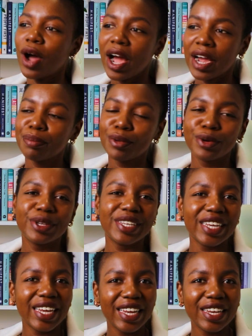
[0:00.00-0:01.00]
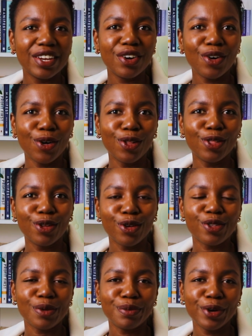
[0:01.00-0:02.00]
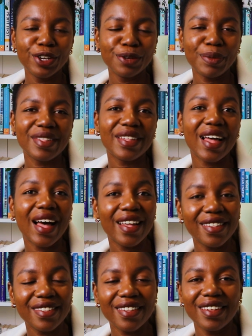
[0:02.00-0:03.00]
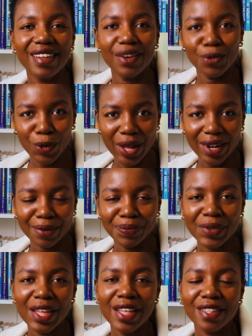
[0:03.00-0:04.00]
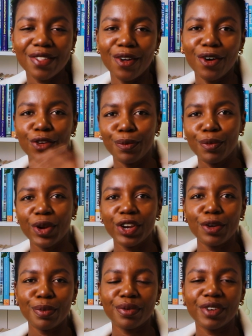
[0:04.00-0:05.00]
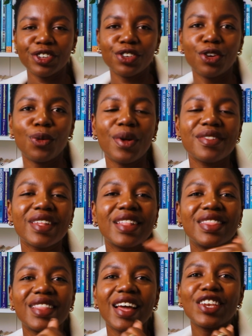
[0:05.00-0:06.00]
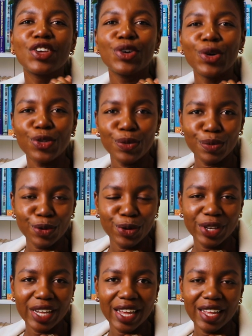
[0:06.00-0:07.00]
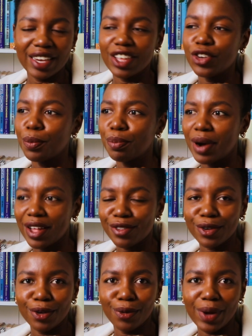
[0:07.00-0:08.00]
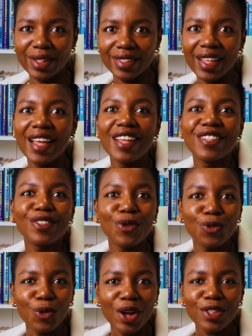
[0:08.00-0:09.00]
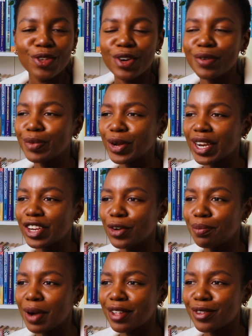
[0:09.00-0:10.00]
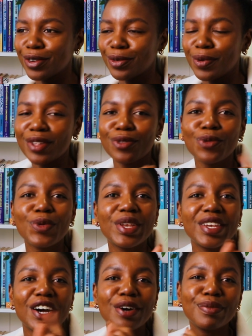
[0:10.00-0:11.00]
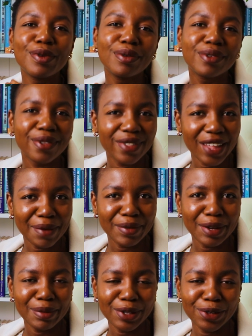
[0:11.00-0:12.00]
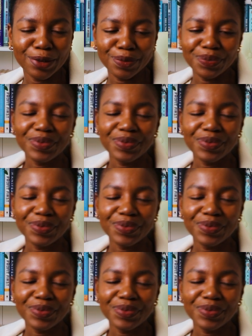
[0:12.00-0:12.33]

I put in all those appointments as well. So you put in your professional ones, and then you also put in your personal ones. So once you have put in your personal ones, we now move to step number 2.